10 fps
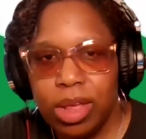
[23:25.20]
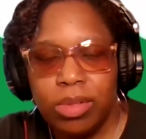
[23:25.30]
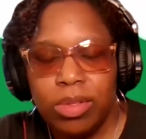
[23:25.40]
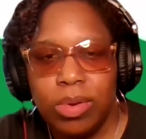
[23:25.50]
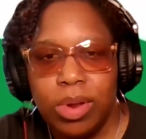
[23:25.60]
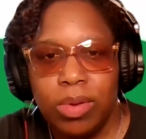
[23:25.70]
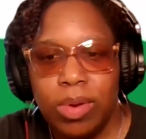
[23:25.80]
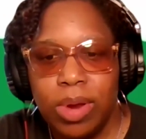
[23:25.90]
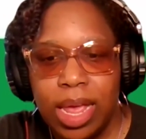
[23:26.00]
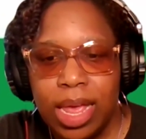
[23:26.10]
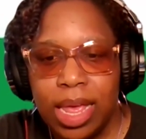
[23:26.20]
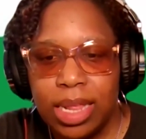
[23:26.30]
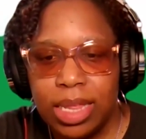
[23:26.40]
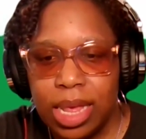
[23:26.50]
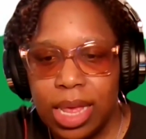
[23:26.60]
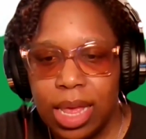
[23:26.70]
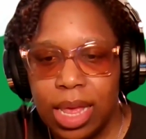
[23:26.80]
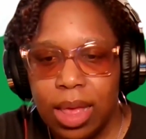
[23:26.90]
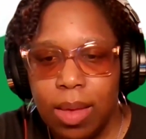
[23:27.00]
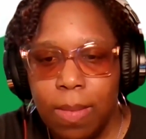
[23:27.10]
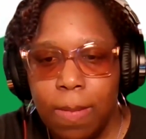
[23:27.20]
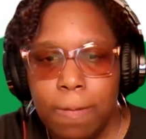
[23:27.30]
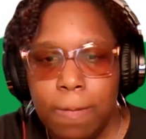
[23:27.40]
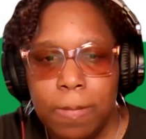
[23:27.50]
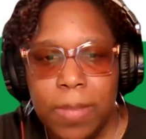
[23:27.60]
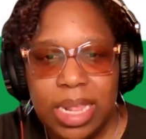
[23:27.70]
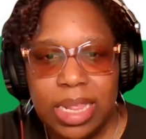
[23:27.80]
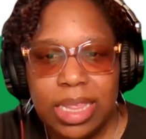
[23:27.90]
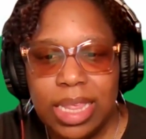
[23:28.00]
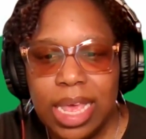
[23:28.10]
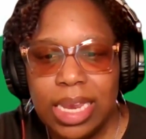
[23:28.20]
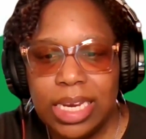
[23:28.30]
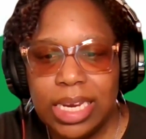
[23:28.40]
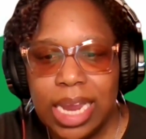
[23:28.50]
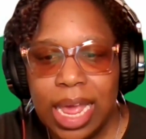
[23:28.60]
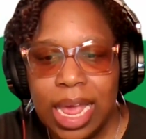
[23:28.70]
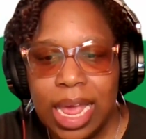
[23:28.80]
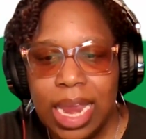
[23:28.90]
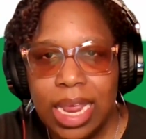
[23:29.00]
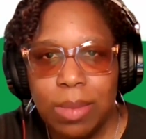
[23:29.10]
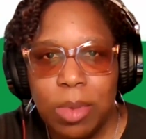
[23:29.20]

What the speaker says: also known as Miss Sunshine, and